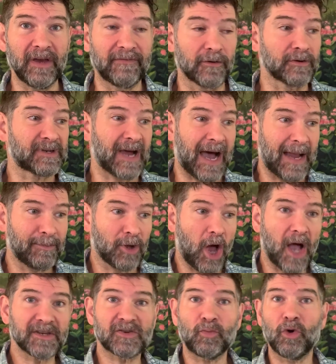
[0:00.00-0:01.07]
for time
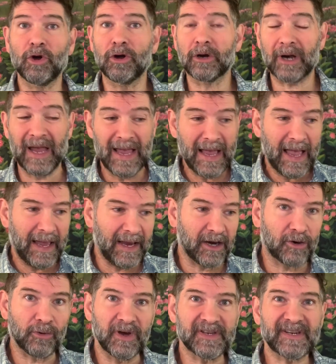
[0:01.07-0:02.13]
lost work,
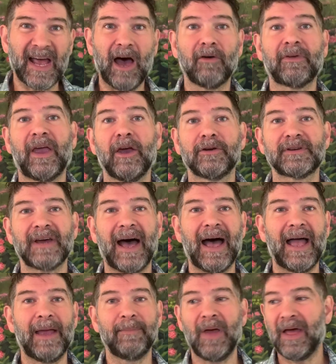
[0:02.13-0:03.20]
increased healthcare
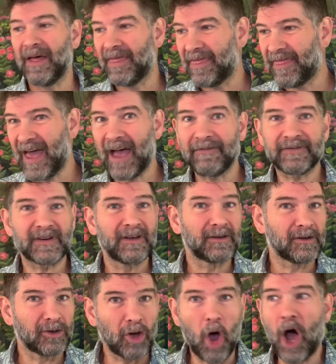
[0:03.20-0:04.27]
time, theft,
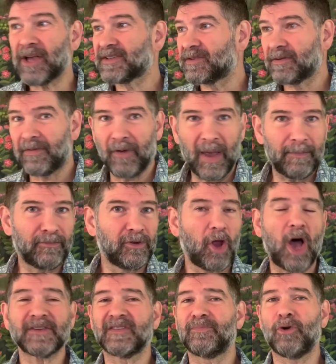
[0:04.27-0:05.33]
loss
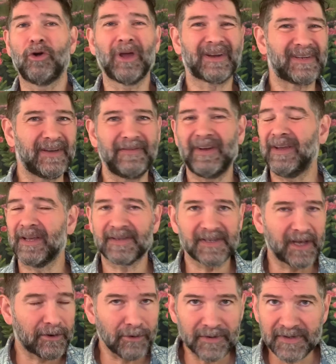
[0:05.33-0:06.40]
of productivity,
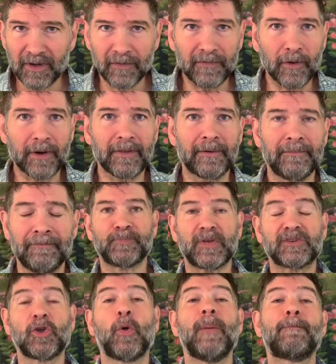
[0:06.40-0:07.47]
etc., and so forth.
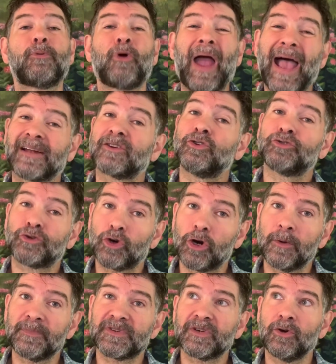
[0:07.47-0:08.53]
So in practical
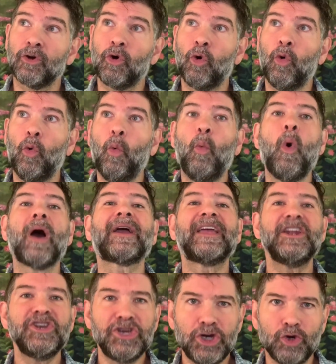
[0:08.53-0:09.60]
terms, what
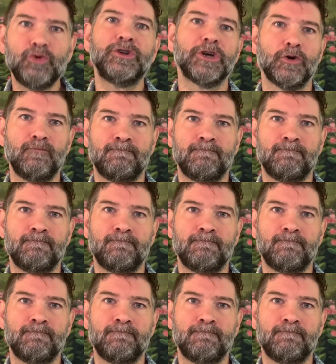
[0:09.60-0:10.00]
can you do?